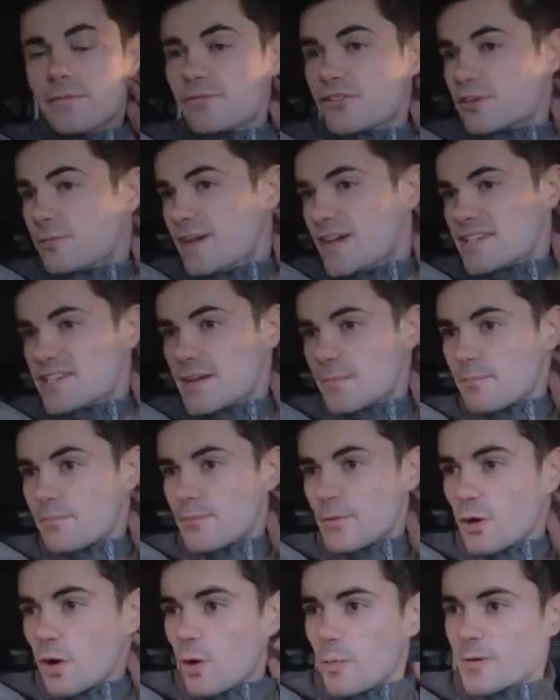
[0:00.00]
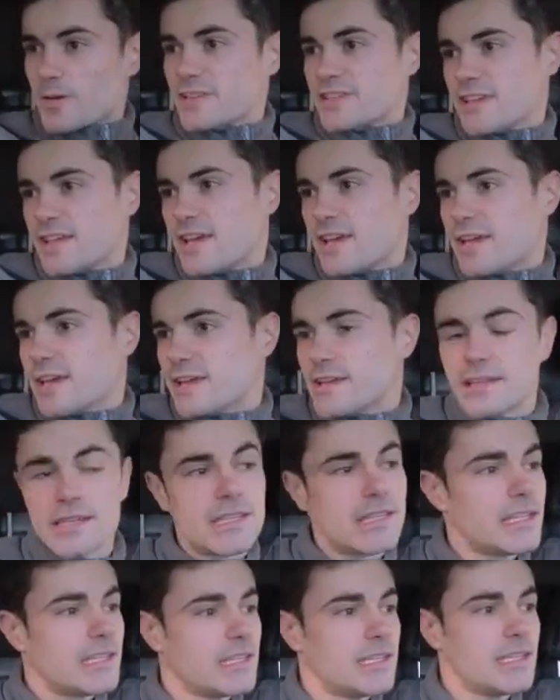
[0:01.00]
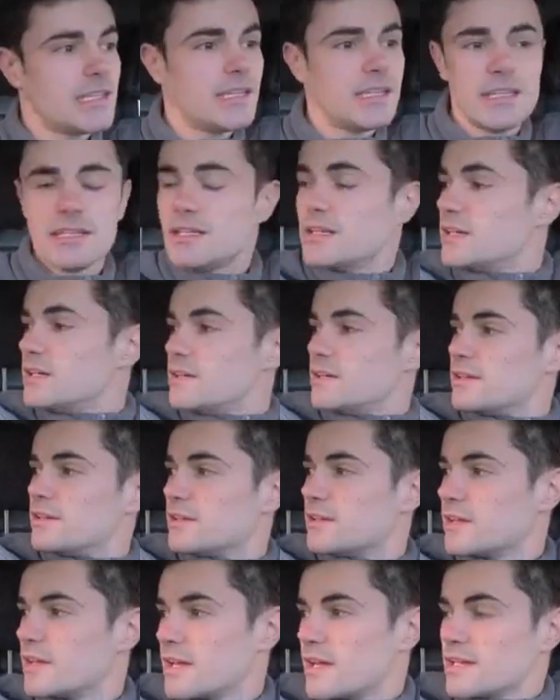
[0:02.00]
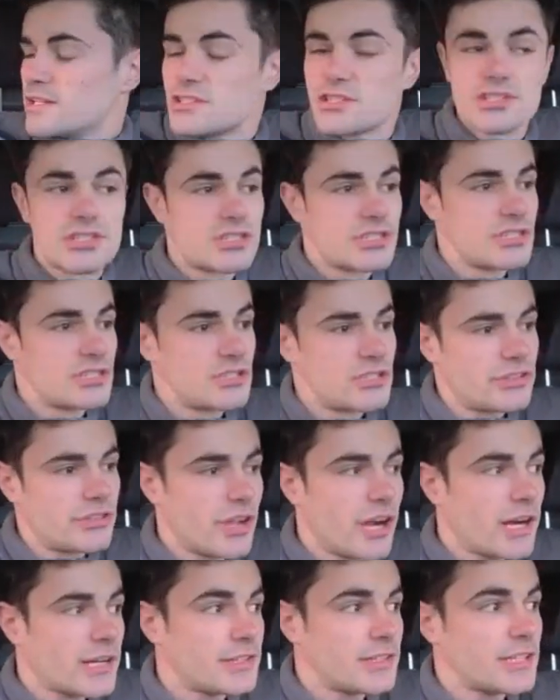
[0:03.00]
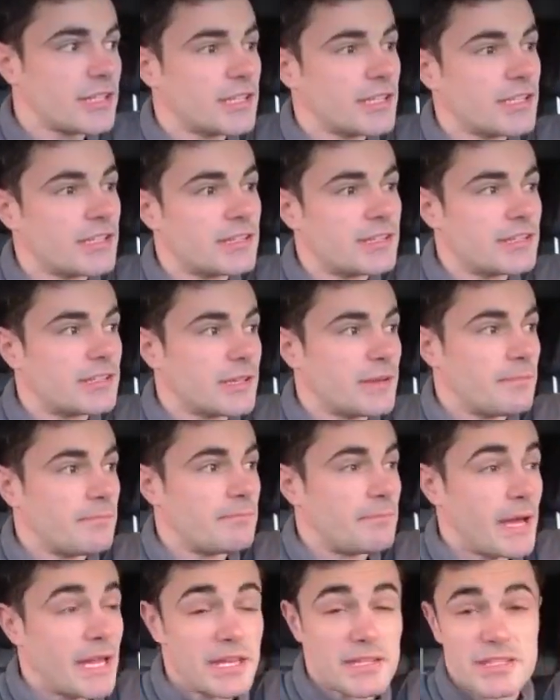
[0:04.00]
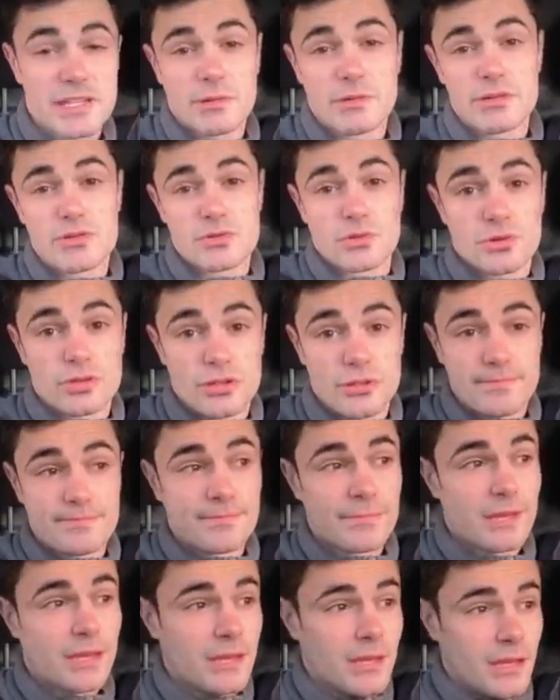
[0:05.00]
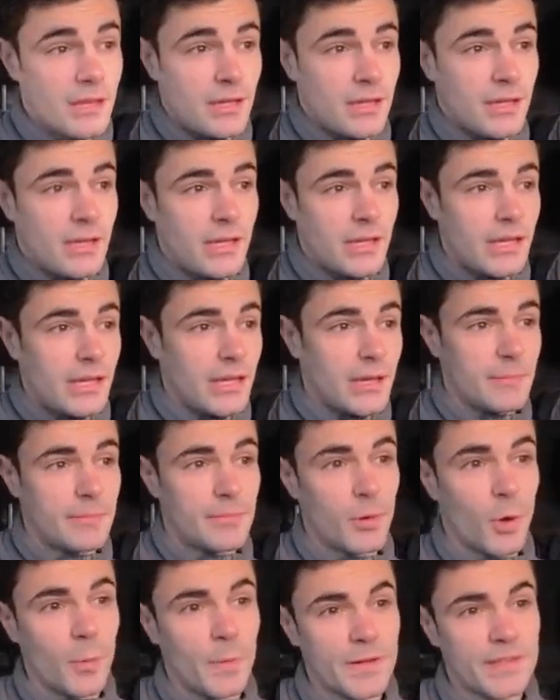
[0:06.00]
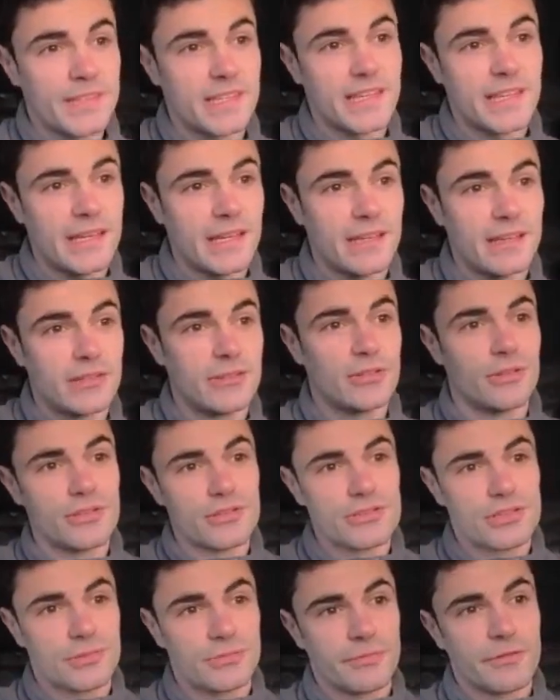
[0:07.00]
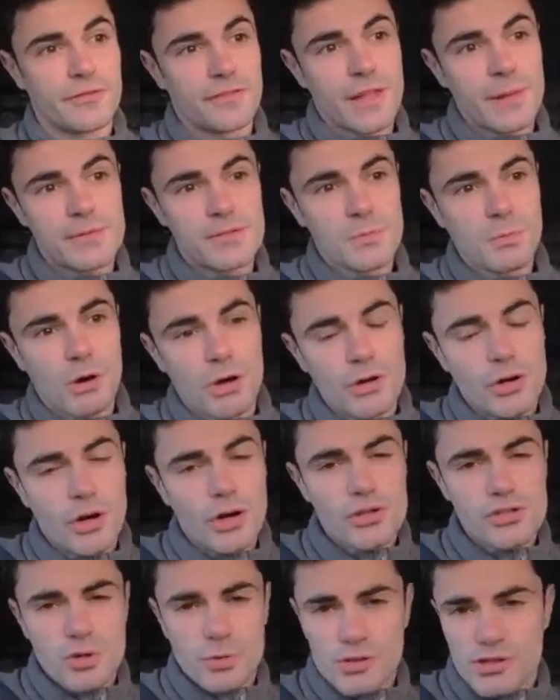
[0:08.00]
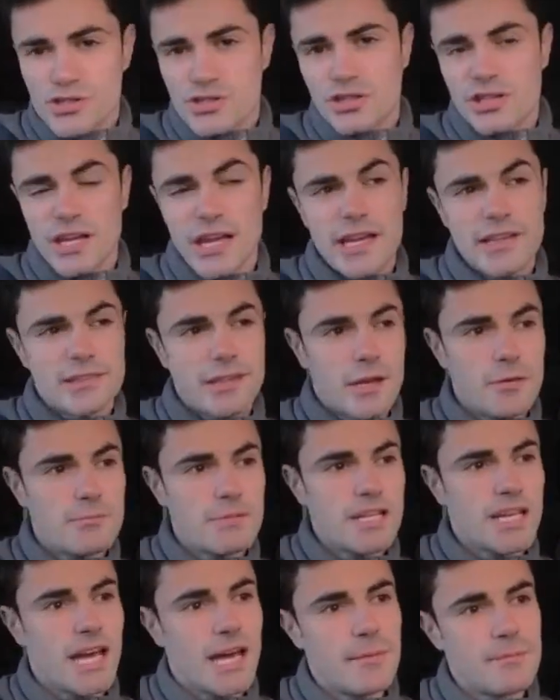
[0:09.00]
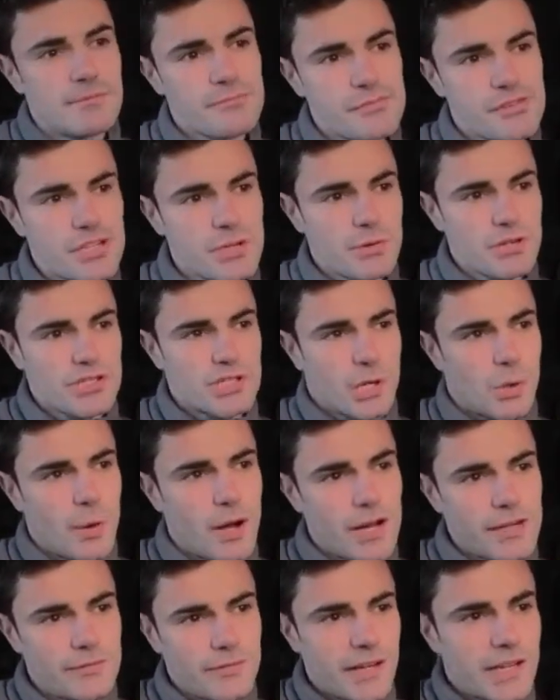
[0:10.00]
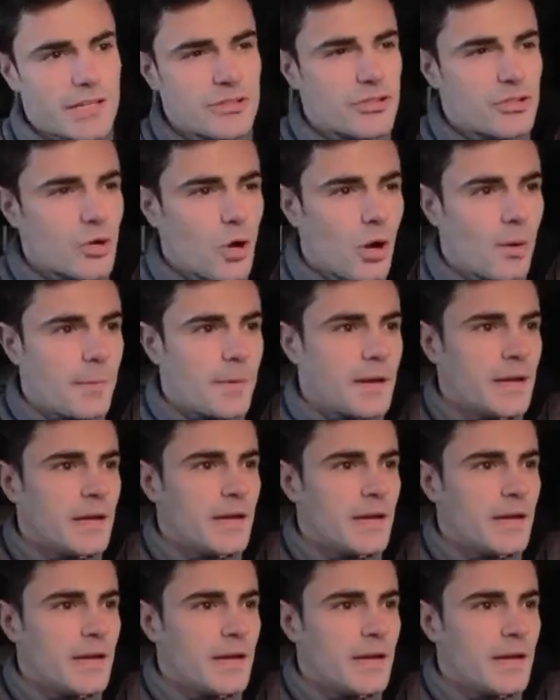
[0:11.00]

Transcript: from SM Property. He has started buying and selling his own property, doing some flips and whatnot, so we're just going to head down, meet him, see what's required for his job,